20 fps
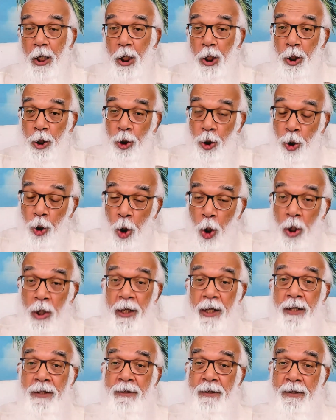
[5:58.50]

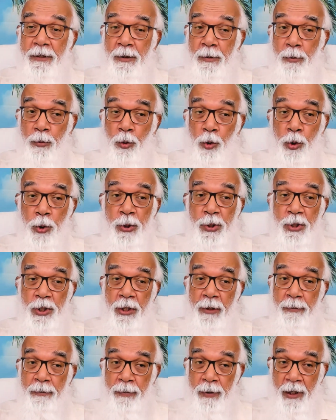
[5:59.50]
Knowledge is most
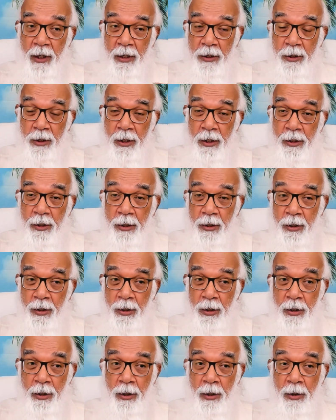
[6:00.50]
important
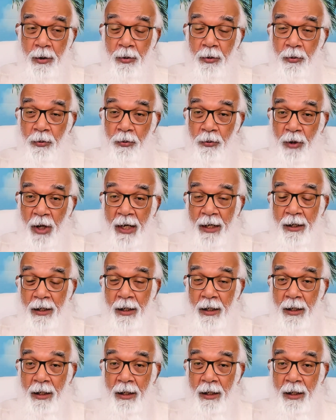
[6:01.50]
when